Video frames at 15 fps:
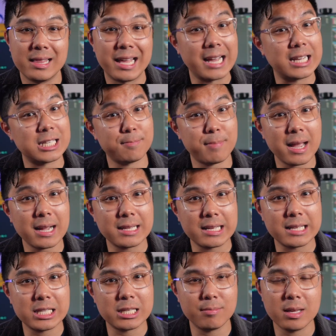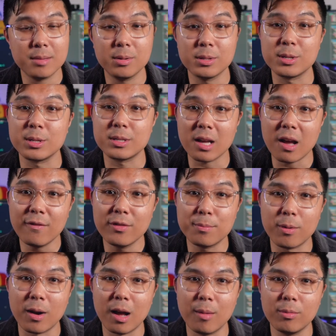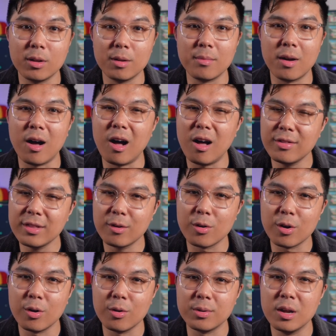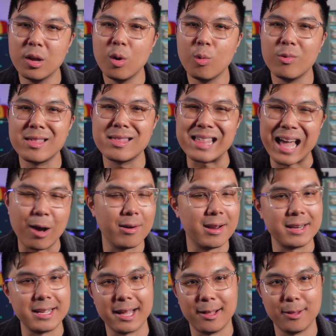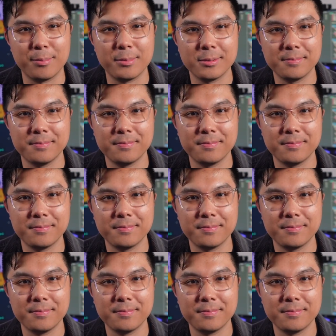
They expected to be able to solve the problem on their own without any help.